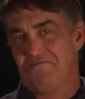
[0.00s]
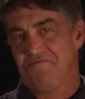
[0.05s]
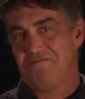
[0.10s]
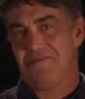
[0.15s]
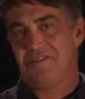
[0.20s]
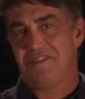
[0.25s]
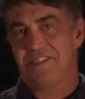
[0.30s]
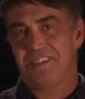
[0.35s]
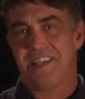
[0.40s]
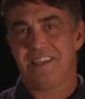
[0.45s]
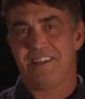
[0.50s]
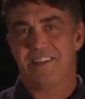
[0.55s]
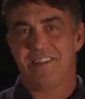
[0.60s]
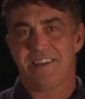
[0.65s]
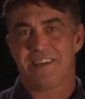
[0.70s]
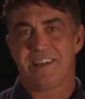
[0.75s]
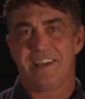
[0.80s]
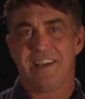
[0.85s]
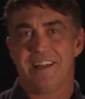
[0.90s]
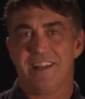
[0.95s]
didn't
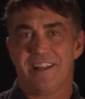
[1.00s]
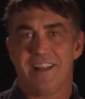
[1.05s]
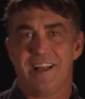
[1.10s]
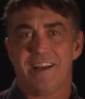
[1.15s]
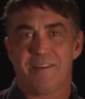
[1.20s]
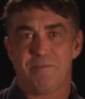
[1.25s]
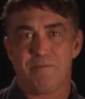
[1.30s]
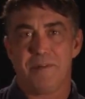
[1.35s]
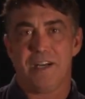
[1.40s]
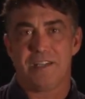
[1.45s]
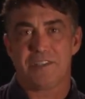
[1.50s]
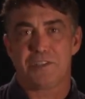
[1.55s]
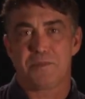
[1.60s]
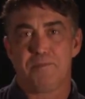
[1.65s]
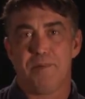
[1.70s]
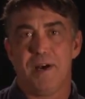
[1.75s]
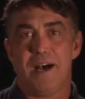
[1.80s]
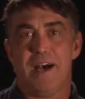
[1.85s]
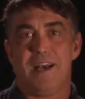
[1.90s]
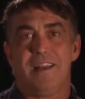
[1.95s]
look like
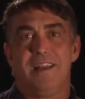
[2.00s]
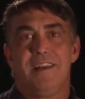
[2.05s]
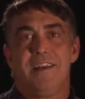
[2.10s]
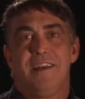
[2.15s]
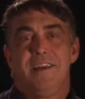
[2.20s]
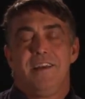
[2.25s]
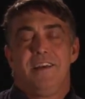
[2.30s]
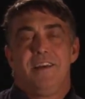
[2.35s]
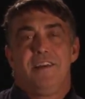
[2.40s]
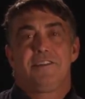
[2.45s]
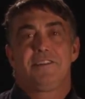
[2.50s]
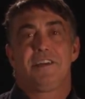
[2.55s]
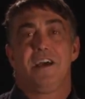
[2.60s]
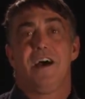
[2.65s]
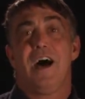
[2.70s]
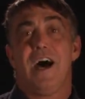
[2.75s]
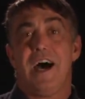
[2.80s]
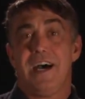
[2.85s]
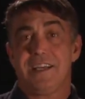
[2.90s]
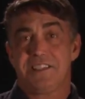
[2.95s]
much, but to
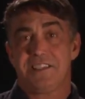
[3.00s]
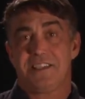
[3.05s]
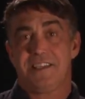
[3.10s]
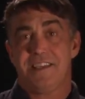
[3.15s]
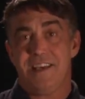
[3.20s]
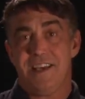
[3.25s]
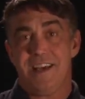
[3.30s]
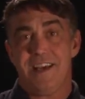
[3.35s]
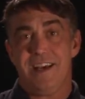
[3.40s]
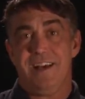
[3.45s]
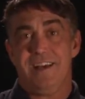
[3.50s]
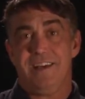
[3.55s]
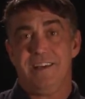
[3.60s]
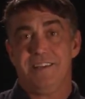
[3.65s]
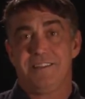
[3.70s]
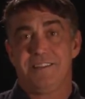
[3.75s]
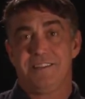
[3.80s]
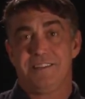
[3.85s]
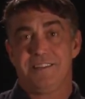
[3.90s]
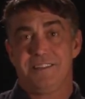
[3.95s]
us
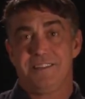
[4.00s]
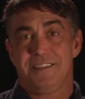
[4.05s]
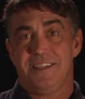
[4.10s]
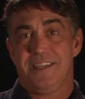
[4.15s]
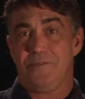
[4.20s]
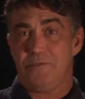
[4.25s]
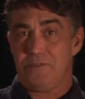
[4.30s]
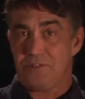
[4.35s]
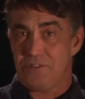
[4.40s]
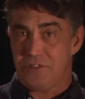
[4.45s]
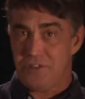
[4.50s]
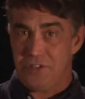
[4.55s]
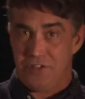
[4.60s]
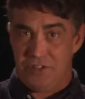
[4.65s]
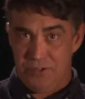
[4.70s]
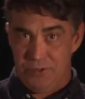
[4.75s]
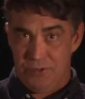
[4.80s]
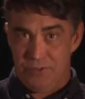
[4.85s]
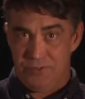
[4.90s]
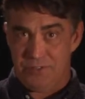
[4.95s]
kids, it was
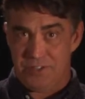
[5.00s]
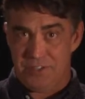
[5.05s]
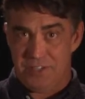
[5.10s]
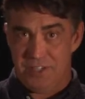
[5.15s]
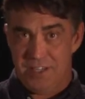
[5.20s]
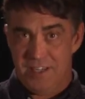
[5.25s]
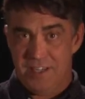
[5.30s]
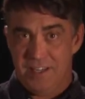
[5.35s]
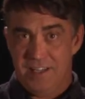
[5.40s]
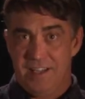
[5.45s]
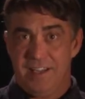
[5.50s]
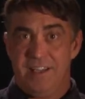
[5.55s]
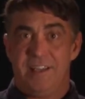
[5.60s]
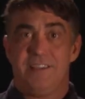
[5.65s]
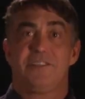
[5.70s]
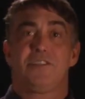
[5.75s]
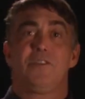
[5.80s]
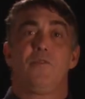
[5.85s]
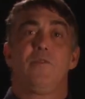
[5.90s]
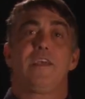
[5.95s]
huge.
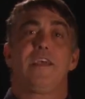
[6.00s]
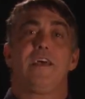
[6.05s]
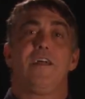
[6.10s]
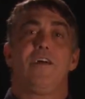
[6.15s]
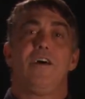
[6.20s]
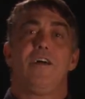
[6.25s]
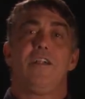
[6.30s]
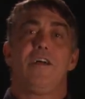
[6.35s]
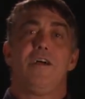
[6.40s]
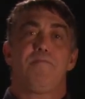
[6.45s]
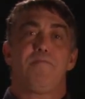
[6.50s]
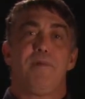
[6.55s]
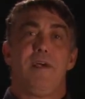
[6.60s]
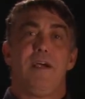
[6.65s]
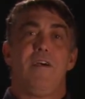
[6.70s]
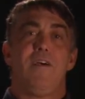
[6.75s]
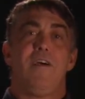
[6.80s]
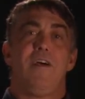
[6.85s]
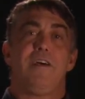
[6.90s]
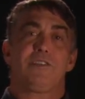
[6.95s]
So we get all our
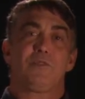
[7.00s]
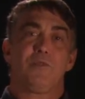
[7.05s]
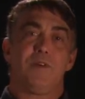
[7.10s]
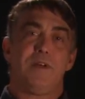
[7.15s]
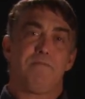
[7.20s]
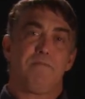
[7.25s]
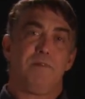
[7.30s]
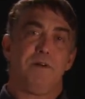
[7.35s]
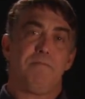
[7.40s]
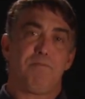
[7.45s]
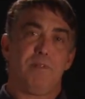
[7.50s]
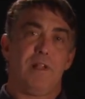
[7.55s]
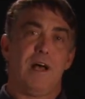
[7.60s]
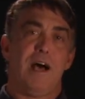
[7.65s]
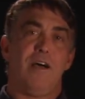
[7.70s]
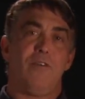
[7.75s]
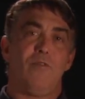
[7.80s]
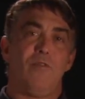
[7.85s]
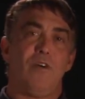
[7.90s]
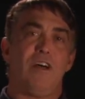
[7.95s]
parents, we put
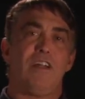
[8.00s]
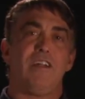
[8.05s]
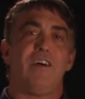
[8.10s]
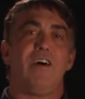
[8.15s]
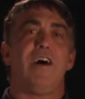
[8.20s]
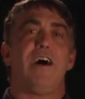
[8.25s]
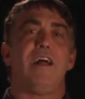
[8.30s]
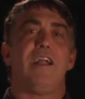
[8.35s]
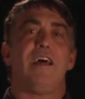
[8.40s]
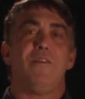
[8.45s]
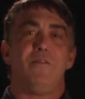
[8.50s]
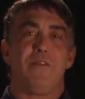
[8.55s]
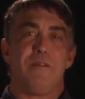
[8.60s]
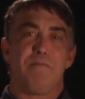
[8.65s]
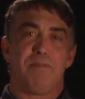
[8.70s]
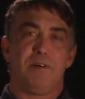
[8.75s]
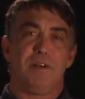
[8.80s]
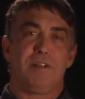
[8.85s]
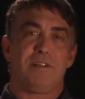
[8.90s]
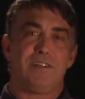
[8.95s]
plywood on it, we
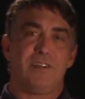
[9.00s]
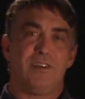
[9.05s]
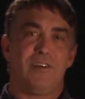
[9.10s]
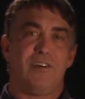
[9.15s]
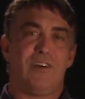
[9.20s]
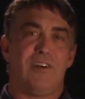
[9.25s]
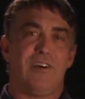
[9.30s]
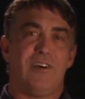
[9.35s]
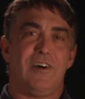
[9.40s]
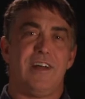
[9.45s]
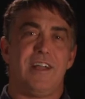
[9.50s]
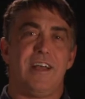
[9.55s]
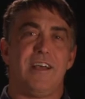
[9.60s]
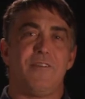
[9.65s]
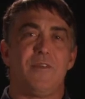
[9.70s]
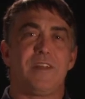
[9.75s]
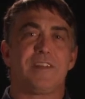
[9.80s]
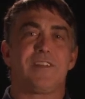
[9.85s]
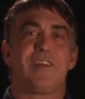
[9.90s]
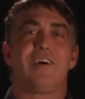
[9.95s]
put dirt on
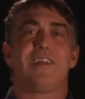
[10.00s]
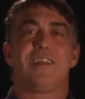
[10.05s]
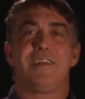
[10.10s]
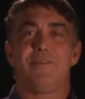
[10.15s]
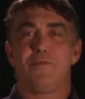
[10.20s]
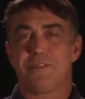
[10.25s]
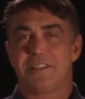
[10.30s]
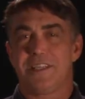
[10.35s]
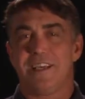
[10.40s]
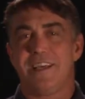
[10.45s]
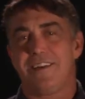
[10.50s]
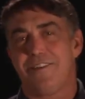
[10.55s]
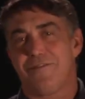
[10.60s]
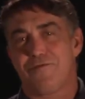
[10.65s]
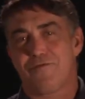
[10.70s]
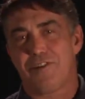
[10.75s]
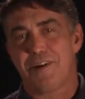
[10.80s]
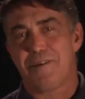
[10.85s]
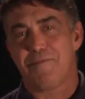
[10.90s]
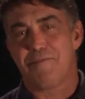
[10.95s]
it. We thought it was
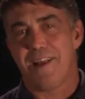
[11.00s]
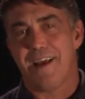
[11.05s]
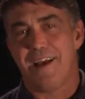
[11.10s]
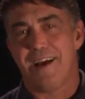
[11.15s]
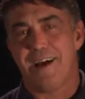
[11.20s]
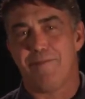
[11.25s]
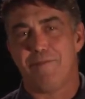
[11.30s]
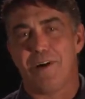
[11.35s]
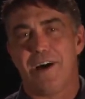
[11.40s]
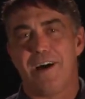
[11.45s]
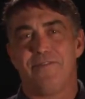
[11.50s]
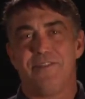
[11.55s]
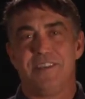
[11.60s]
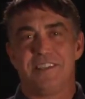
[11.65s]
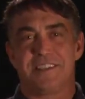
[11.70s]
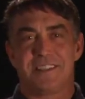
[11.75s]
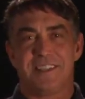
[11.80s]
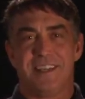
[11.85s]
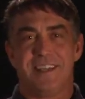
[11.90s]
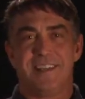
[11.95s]
hidden from them.
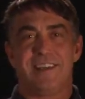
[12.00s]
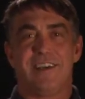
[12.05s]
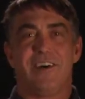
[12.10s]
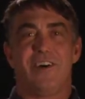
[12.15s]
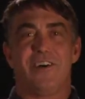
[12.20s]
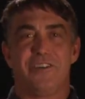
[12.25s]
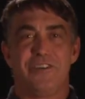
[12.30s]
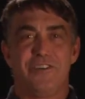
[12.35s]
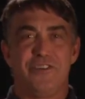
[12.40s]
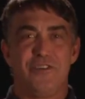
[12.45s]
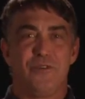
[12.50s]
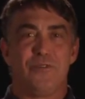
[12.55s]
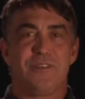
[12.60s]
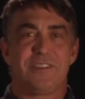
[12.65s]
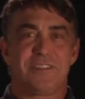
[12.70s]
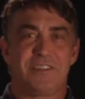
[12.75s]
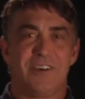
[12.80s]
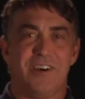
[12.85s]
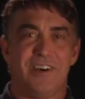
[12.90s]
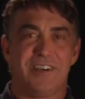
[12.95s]
Obviously, they all knew
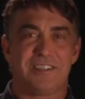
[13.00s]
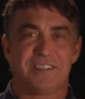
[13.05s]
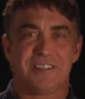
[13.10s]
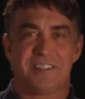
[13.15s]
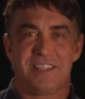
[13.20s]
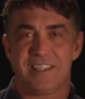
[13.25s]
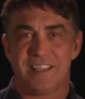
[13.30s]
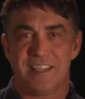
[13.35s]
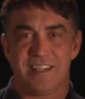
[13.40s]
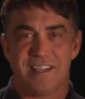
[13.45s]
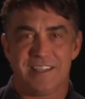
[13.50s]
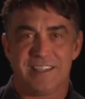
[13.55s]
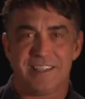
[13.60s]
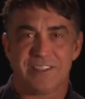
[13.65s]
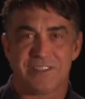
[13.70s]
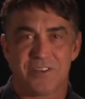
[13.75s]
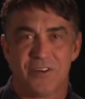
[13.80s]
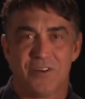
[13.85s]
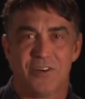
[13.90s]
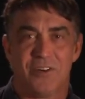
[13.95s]
and saw us digging in
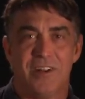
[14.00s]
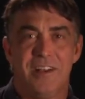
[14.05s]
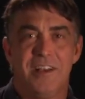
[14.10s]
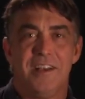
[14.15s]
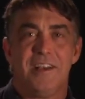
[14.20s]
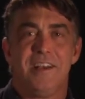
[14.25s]
this hole.